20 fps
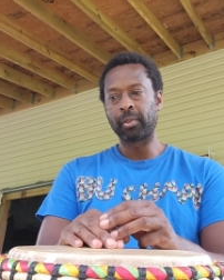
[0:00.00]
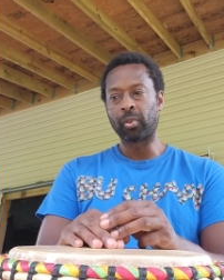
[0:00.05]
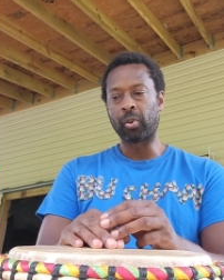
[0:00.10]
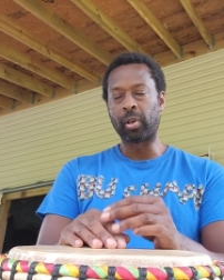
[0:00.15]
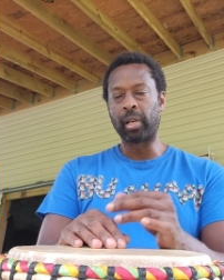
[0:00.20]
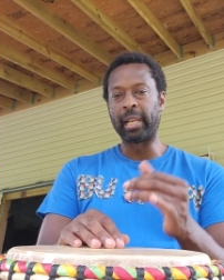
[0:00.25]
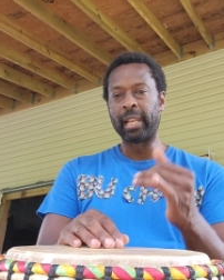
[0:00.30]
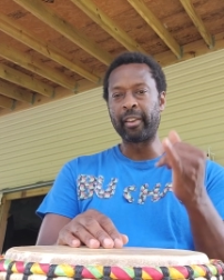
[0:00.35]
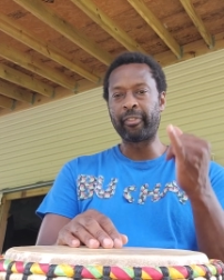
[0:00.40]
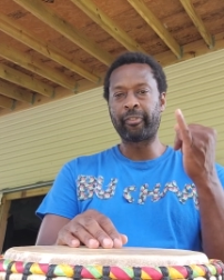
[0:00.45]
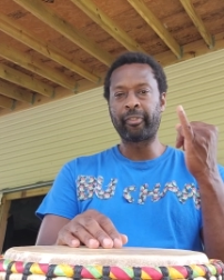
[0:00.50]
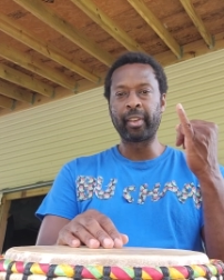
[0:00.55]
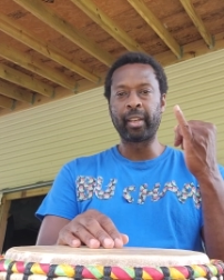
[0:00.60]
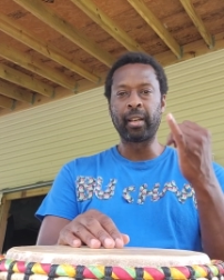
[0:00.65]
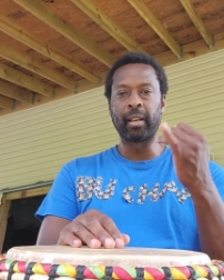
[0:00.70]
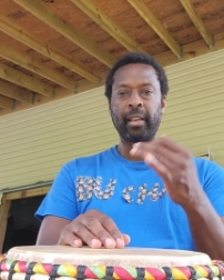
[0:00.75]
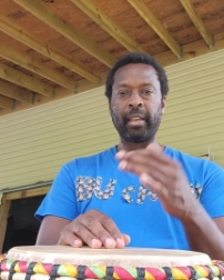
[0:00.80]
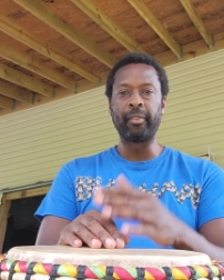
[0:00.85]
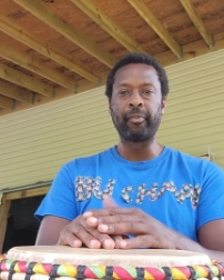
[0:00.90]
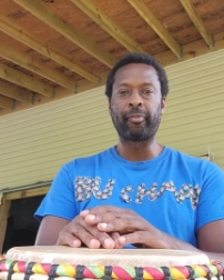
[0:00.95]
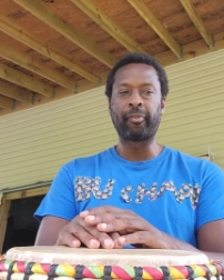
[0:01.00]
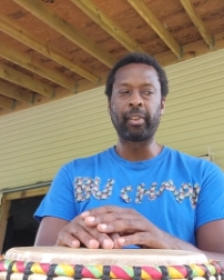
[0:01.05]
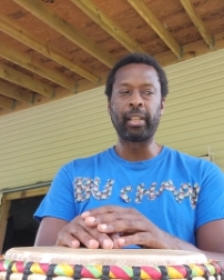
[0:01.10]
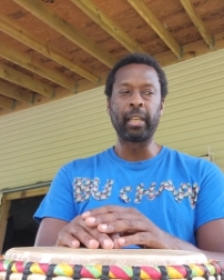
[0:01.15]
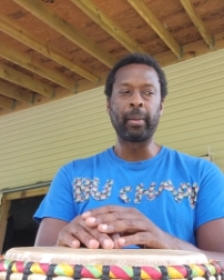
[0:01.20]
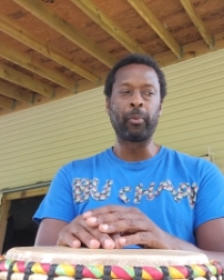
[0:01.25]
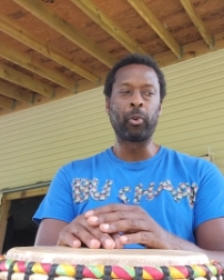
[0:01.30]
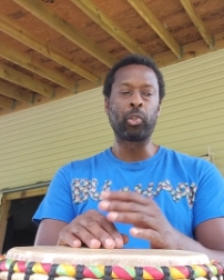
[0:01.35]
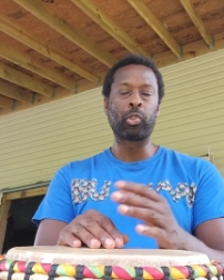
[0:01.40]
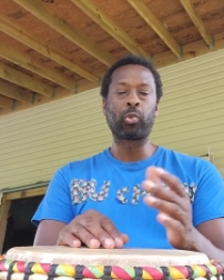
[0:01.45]
or left finger
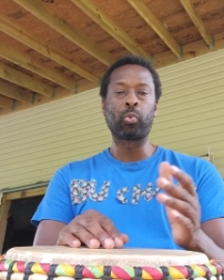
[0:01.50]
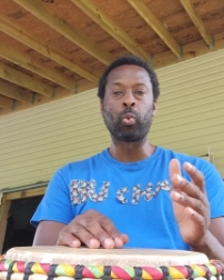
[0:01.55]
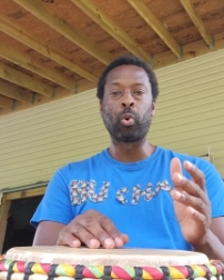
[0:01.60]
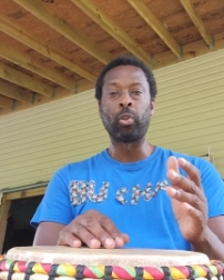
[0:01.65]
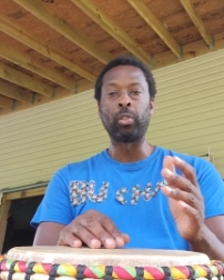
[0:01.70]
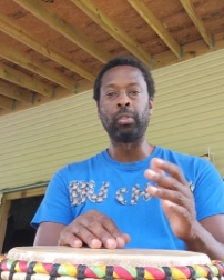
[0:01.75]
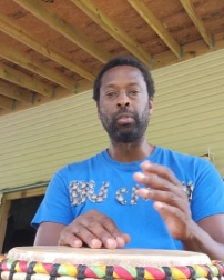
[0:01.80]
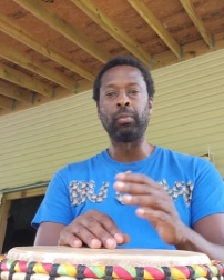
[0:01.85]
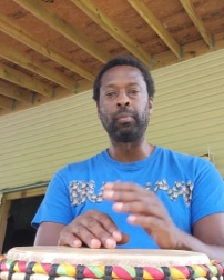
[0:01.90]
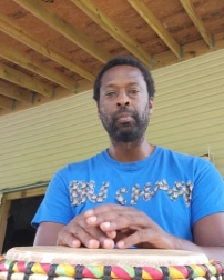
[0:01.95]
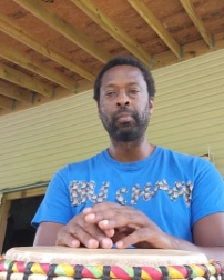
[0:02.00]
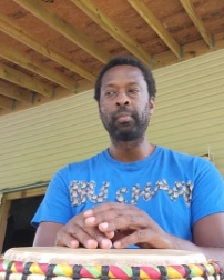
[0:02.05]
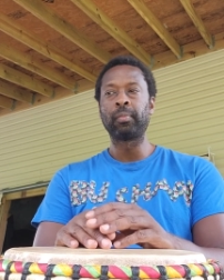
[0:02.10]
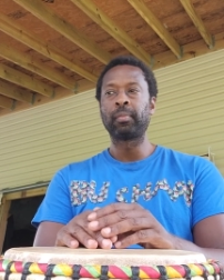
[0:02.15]
inflamed or swollen.